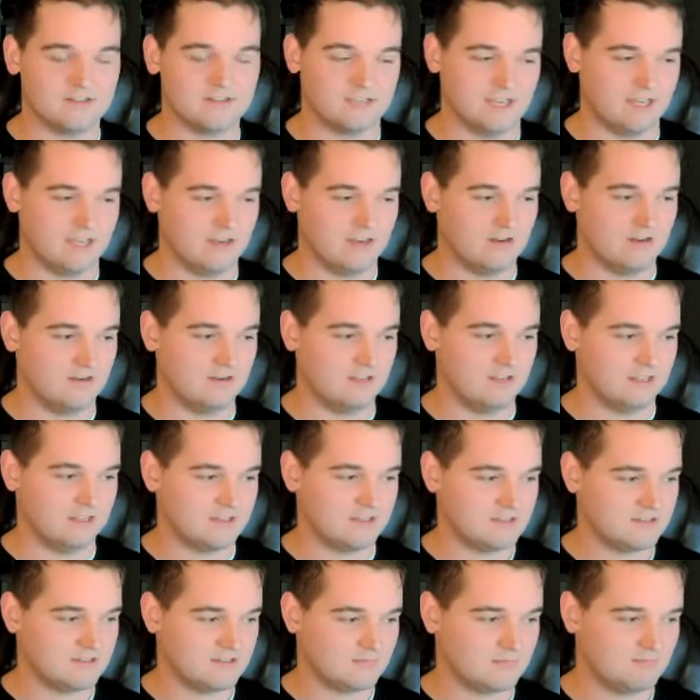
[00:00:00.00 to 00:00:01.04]
and
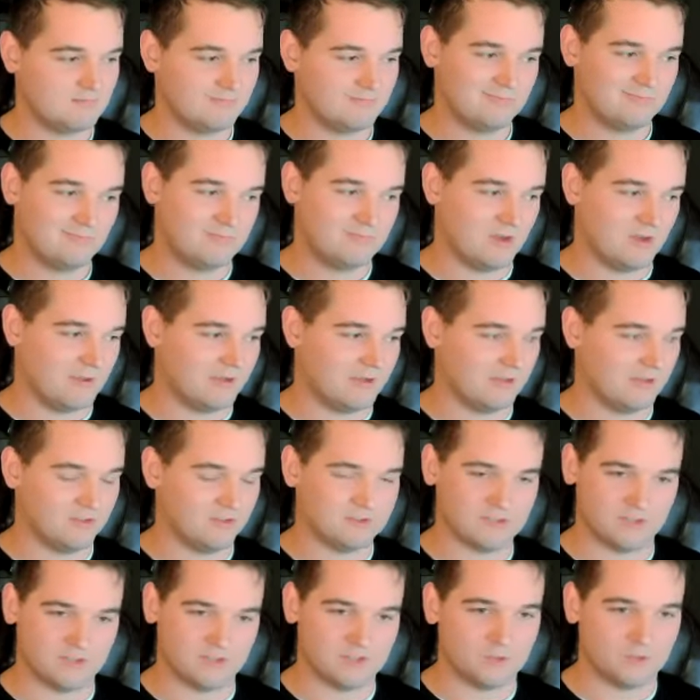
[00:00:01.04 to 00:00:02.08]
it's probably
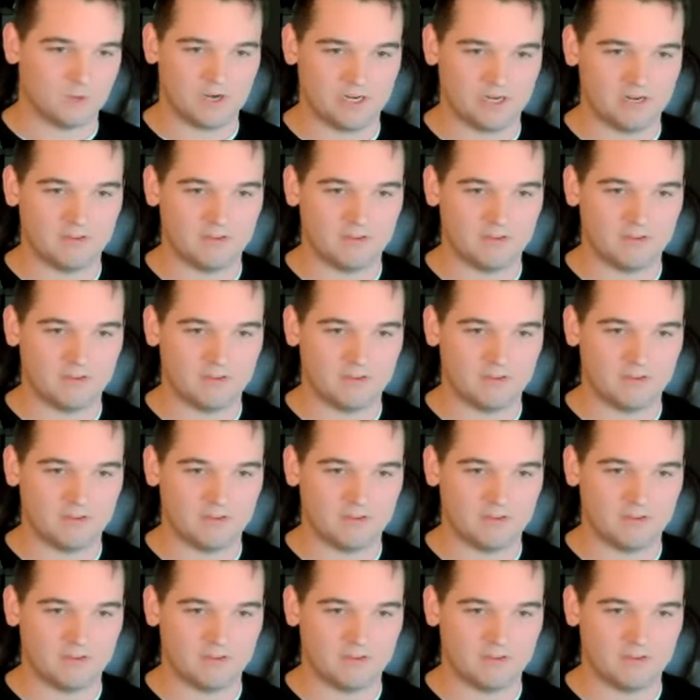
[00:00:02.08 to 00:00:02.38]
closer to 20